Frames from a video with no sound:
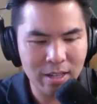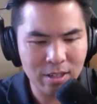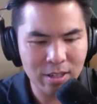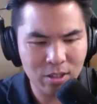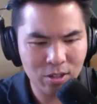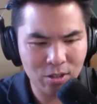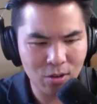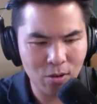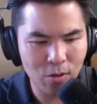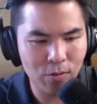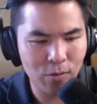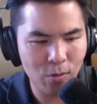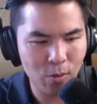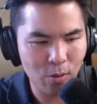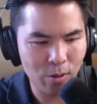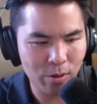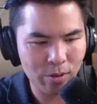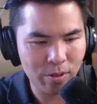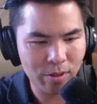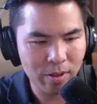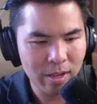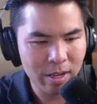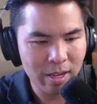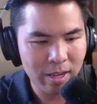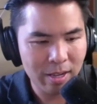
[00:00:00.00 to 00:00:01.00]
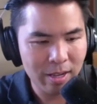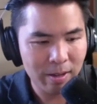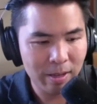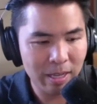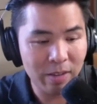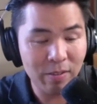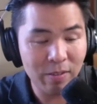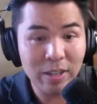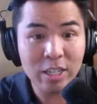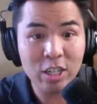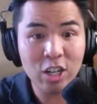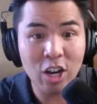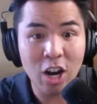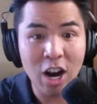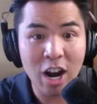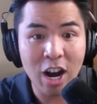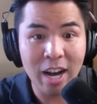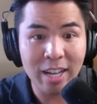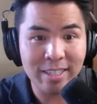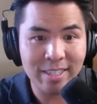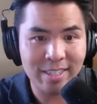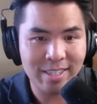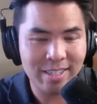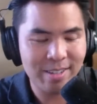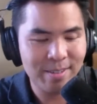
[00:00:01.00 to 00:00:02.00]
and so forth even
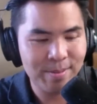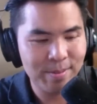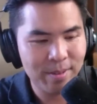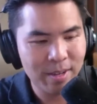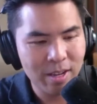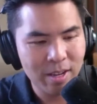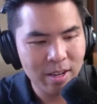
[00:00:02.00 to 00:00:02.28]
gods.